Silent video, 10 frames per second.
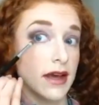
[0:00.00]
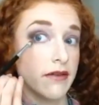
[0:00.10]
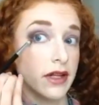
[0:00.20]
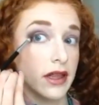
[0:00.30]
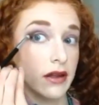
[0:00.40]

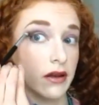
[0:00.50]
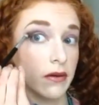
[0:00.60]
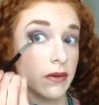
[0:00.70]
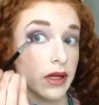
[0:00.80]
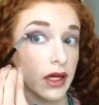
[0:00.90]
everything
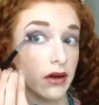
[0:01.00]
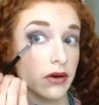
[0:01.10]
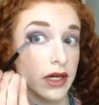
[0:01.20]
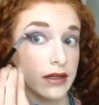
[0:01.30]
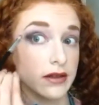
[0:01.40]
look really
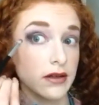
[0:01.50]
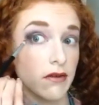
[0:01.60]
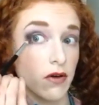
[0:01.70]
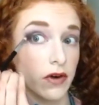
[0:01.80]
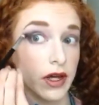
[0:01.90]
cohesive
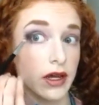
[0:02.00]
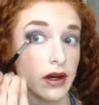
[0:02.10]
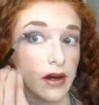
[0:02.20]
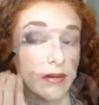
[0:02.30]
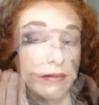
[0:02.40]
over
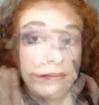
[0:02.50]
here.